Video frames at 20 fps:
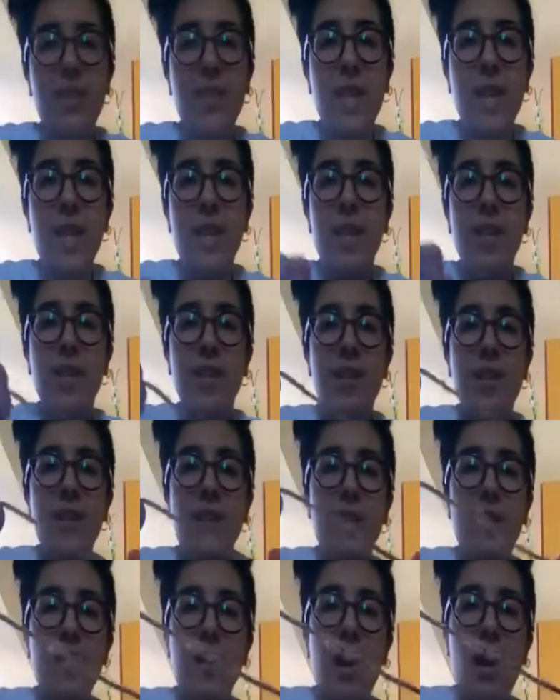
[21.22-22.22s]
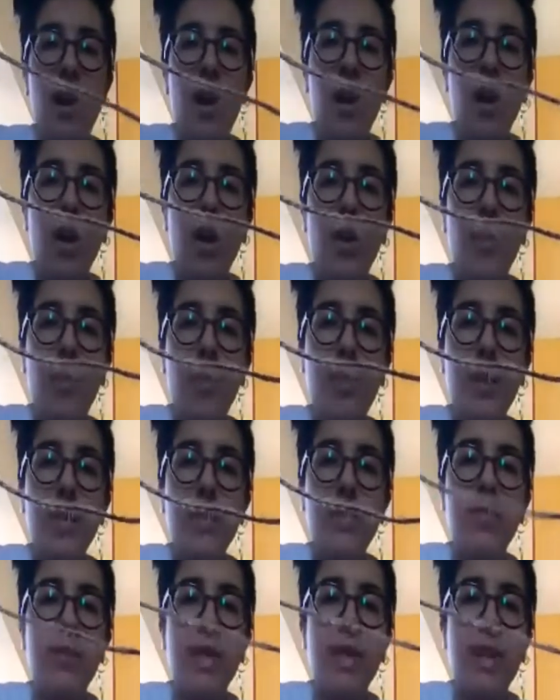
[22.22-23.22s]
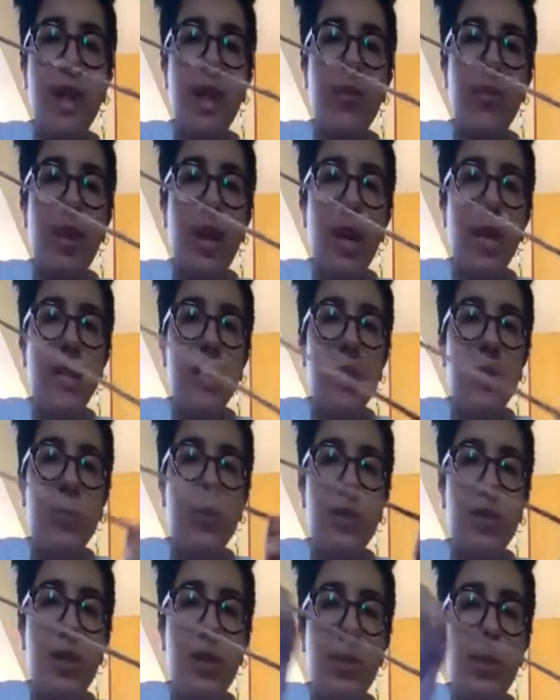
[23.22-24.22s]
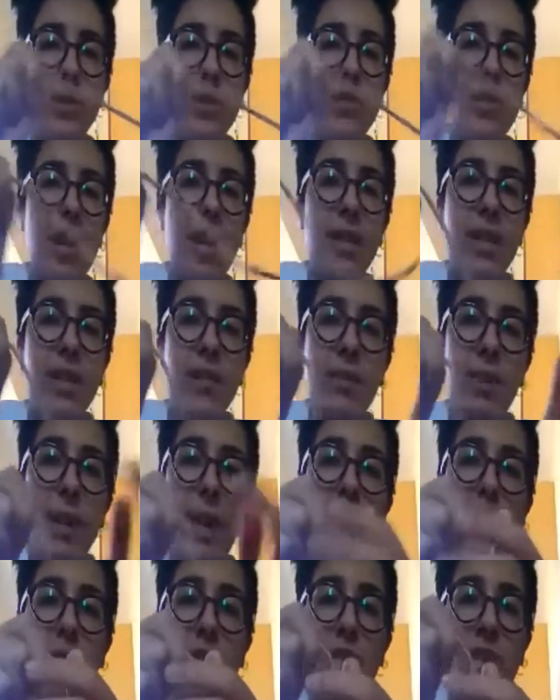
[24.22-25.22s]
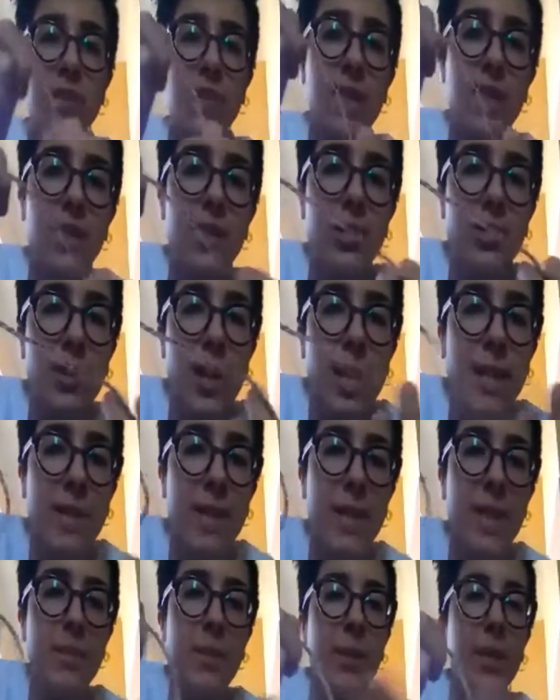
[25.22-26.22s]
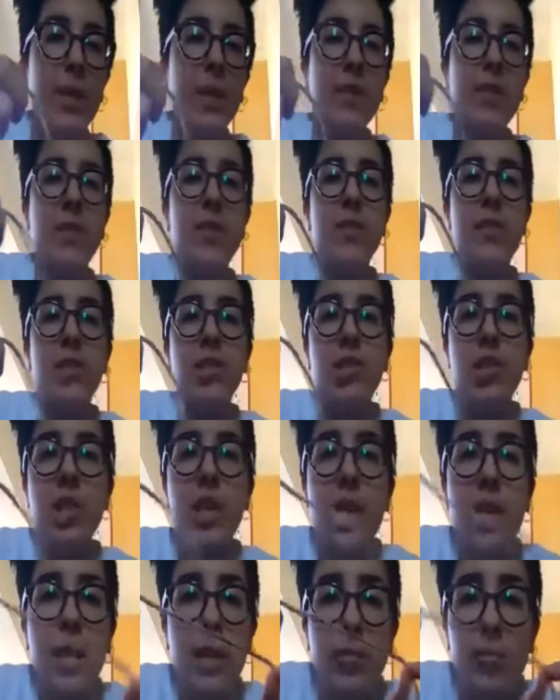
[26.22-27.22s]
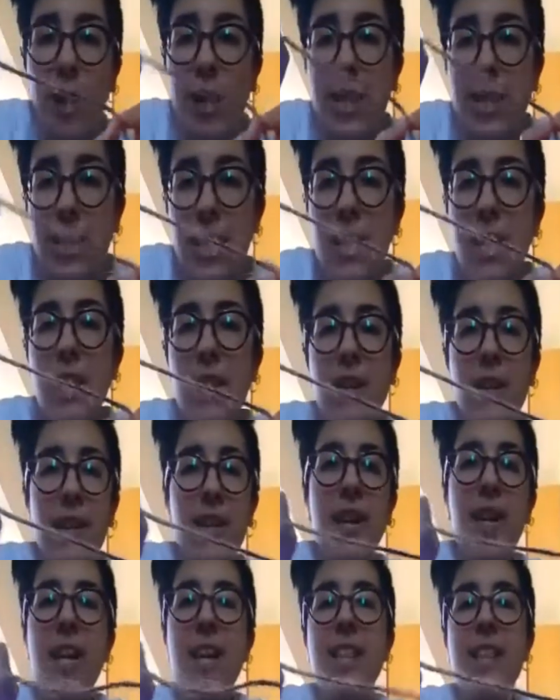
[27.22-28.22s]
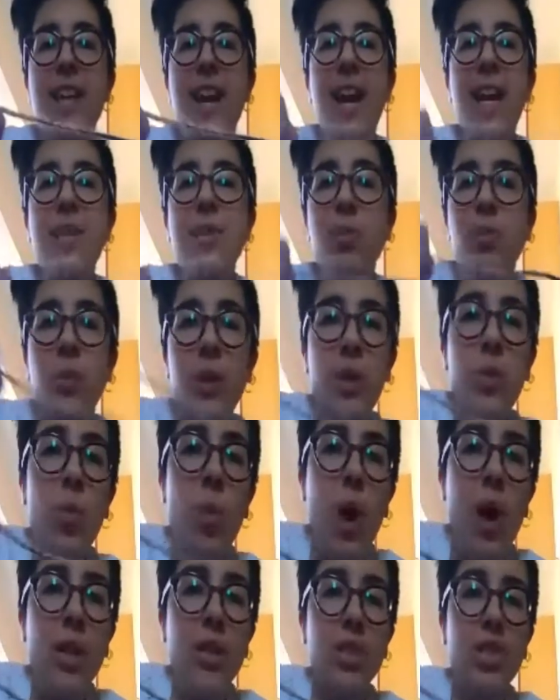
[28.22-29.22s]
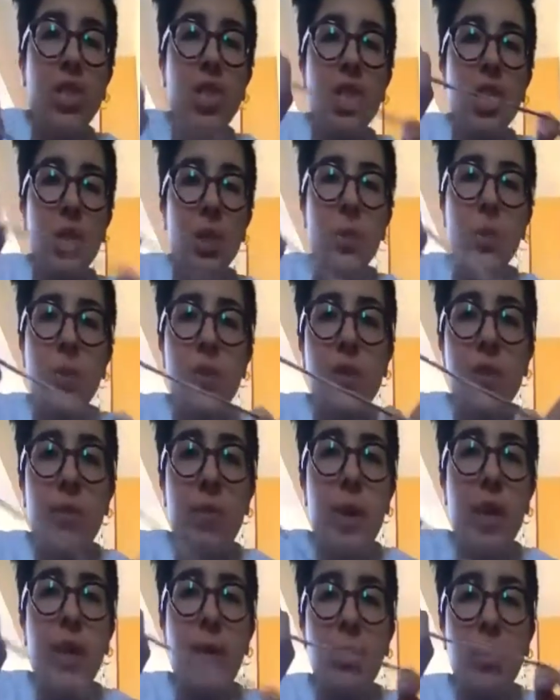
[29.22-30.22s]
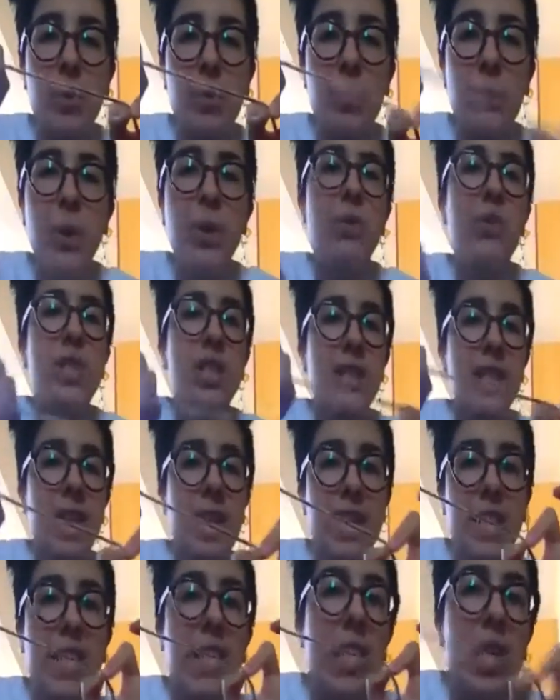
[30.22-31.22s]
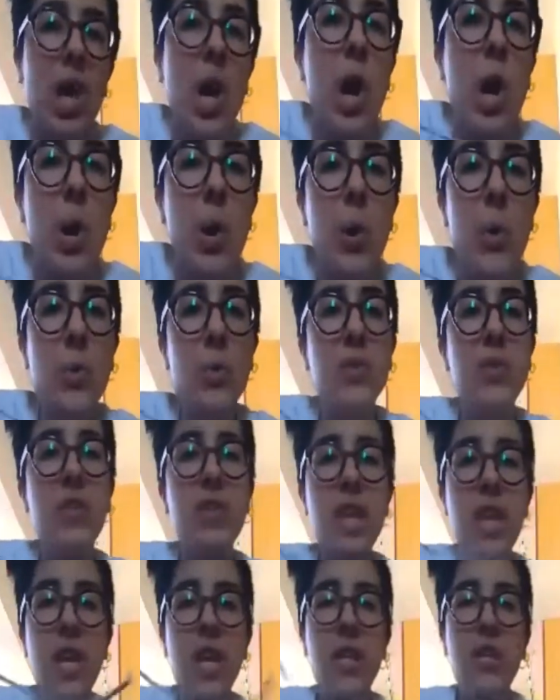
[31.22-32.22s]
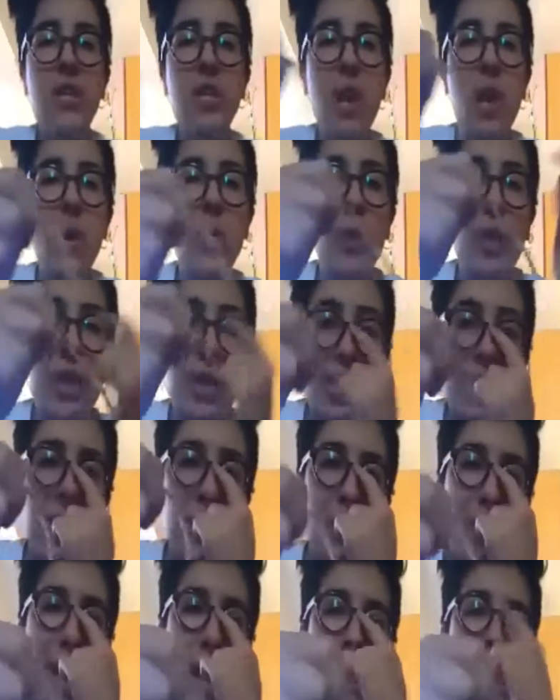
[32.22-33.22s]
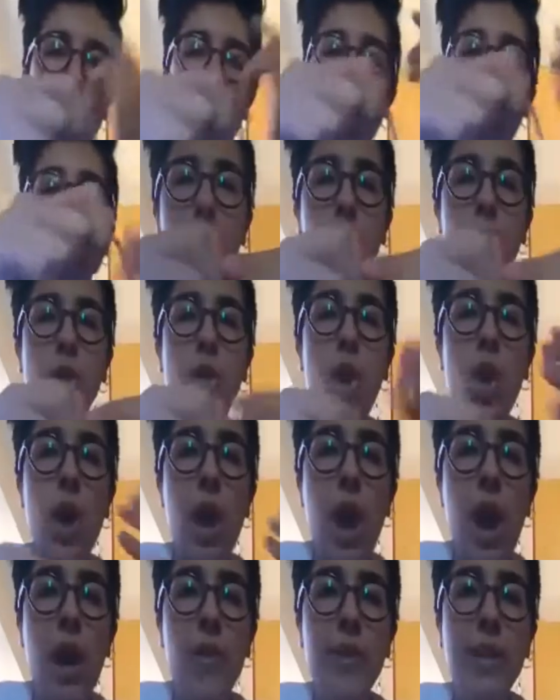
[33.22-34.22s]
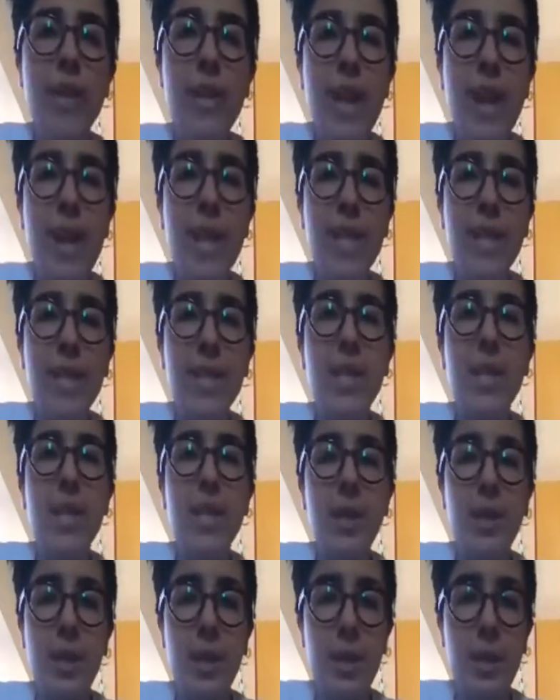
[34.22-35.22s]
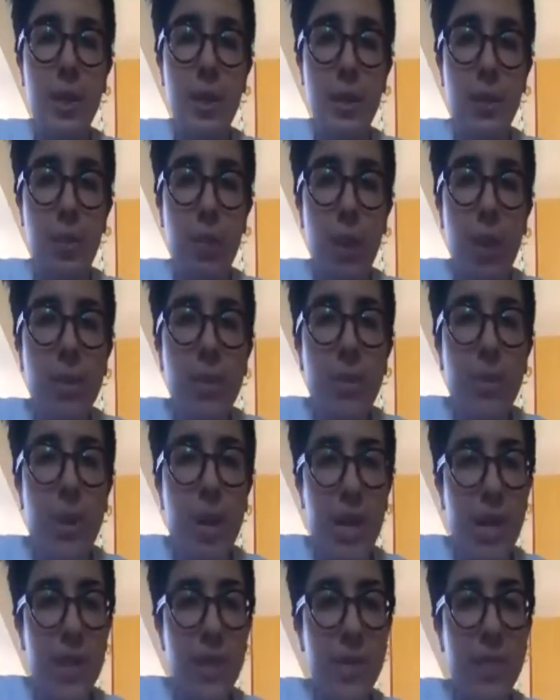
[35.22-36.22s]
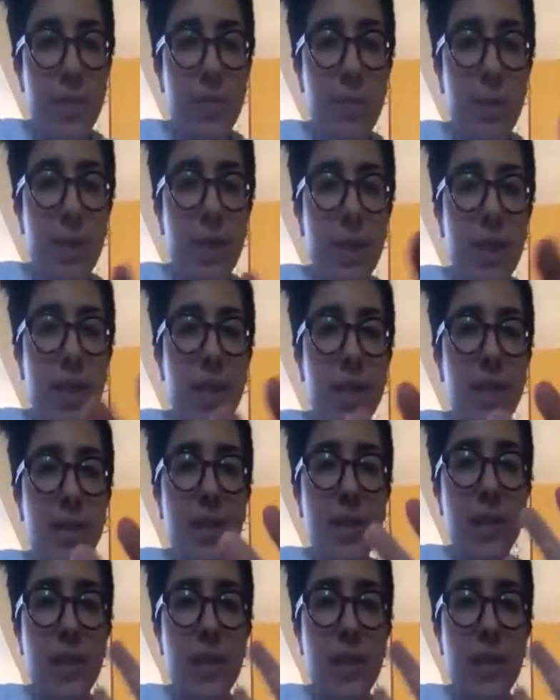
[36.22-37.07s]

say that this is our piece of DNA, right? It was double-stranded, but now it's just single-stranded because there's a gene right here that we want to use to make the protein that it encodes. So here we have it. We got RNA polymerase because